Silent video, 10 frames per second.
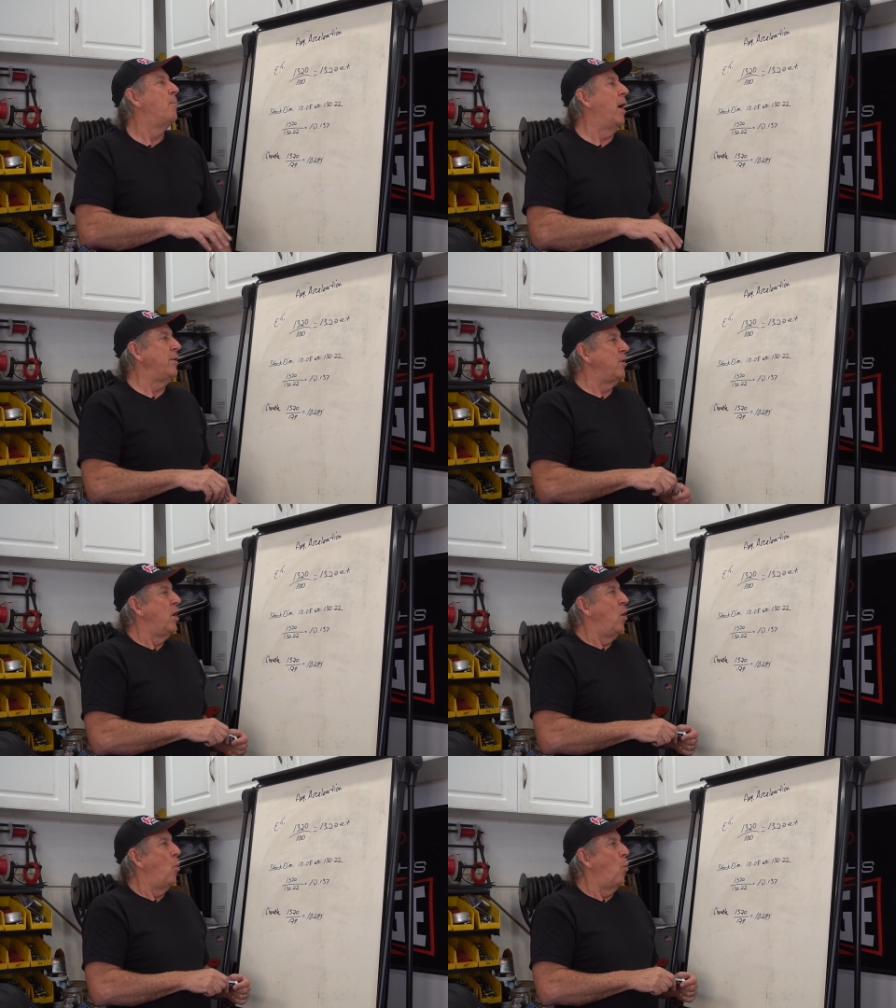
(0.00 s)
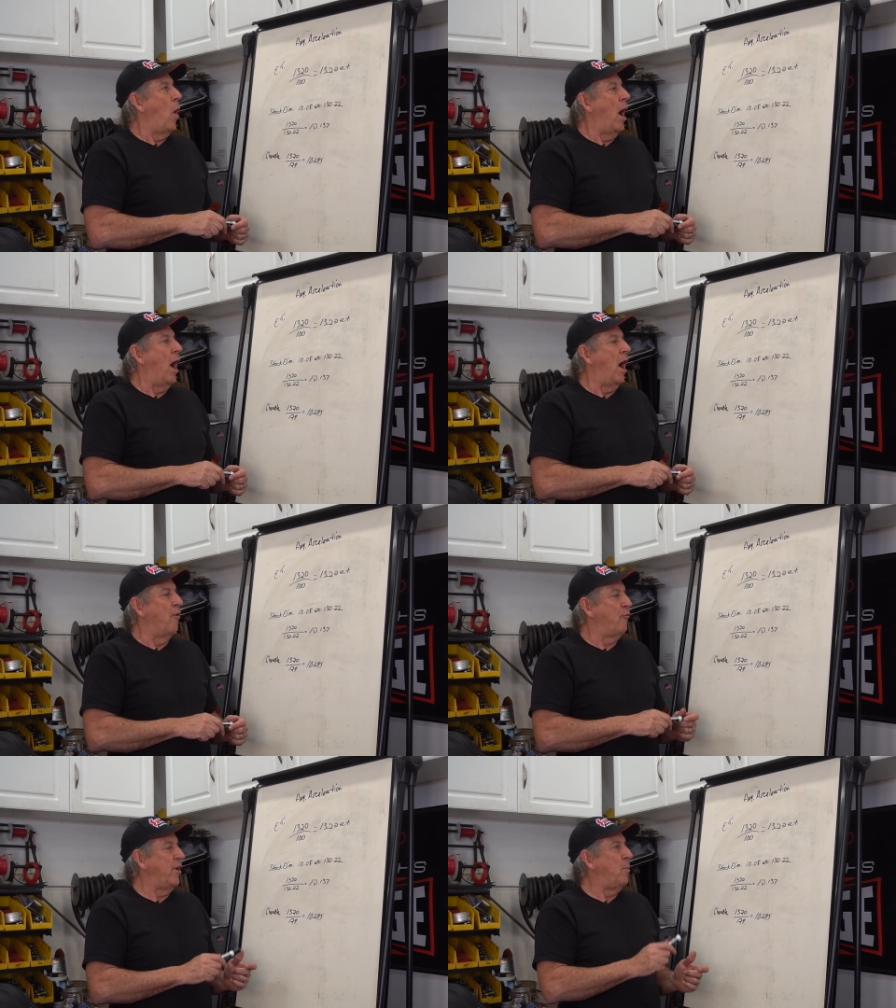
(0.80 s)
But uh,
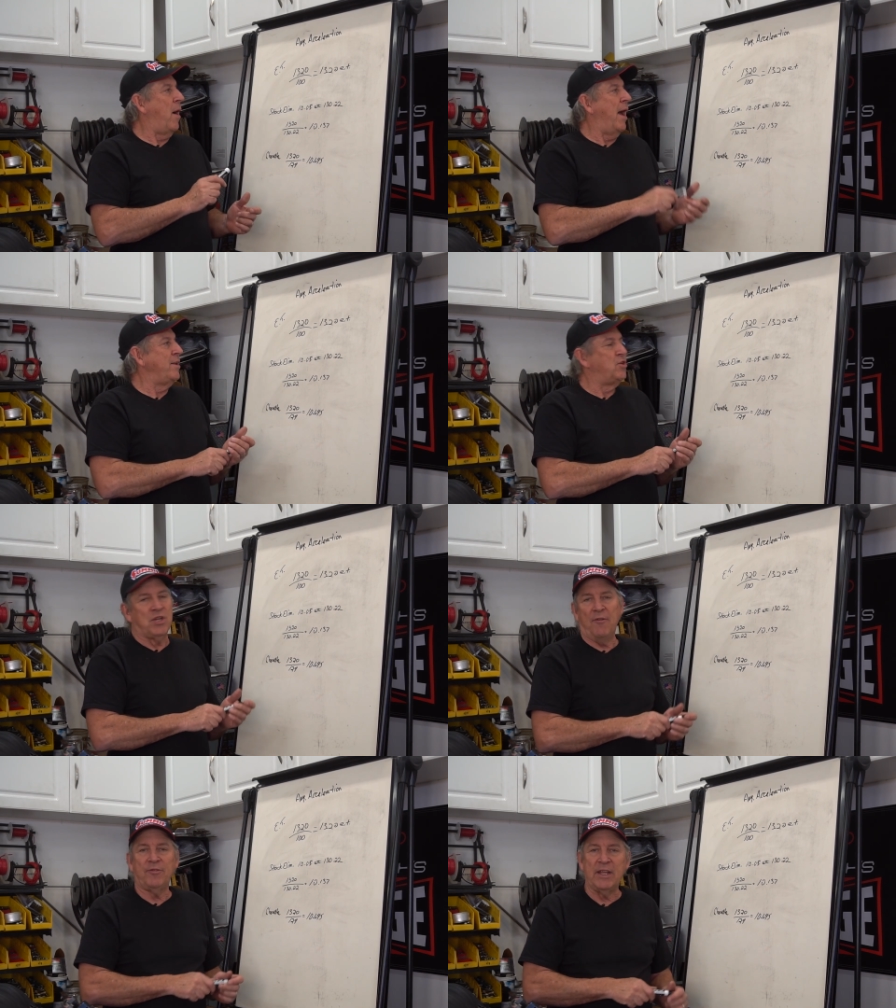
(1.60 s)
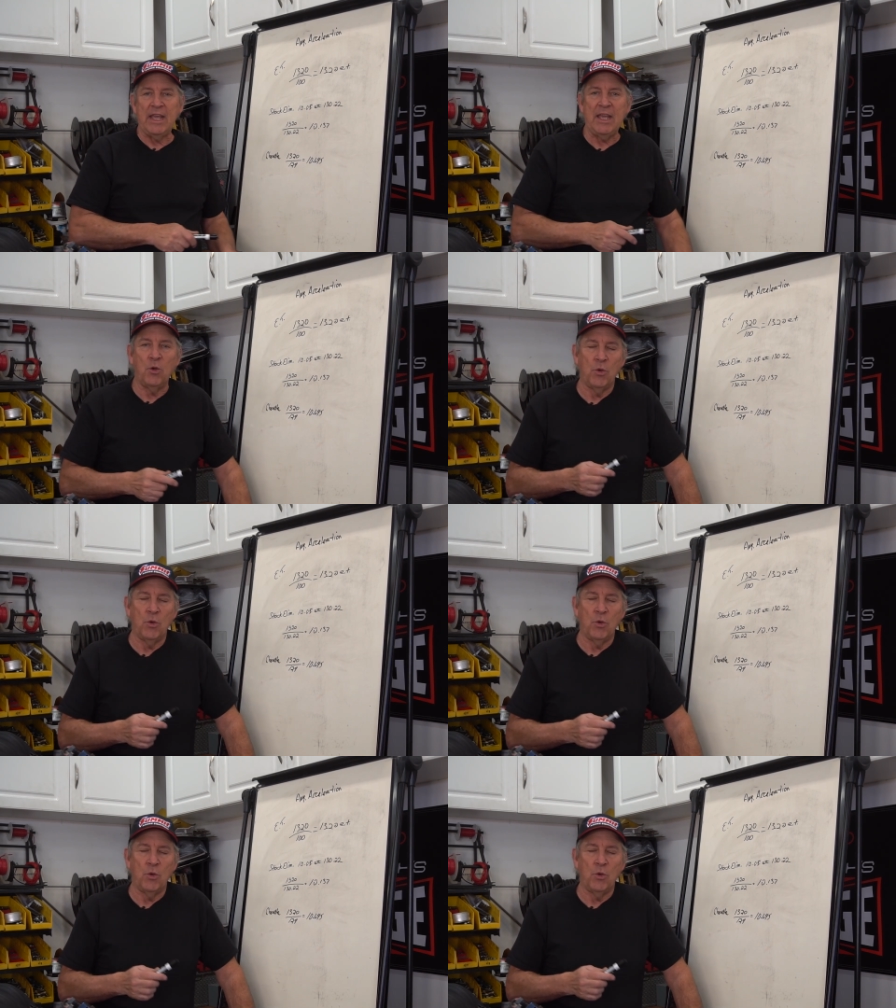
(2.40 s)
a friend of mine, Jeff Lee,